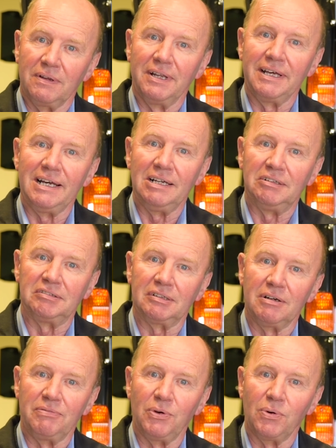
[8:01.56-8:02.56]
the needs
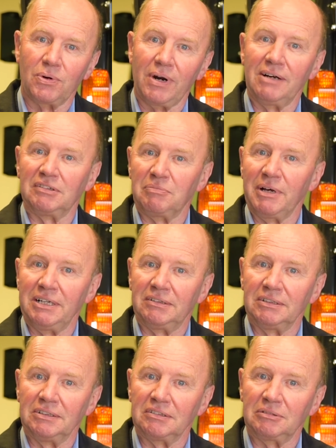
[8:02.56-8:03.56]
of your grounds
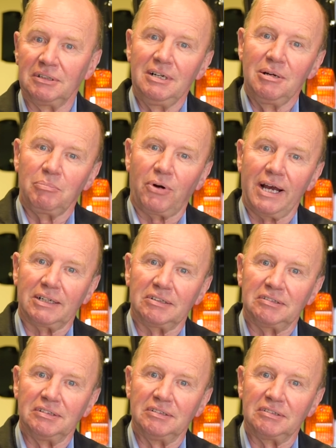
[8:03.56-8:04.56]
maintenance
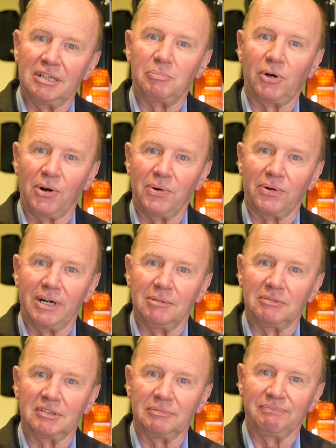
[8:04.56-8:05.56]
practices and
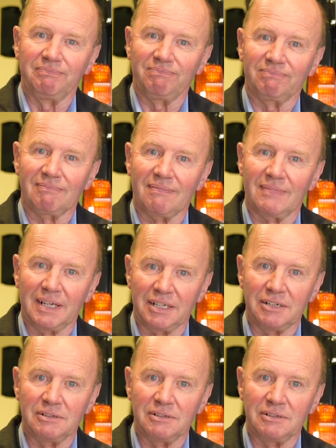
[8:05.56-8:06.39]
programs. Thank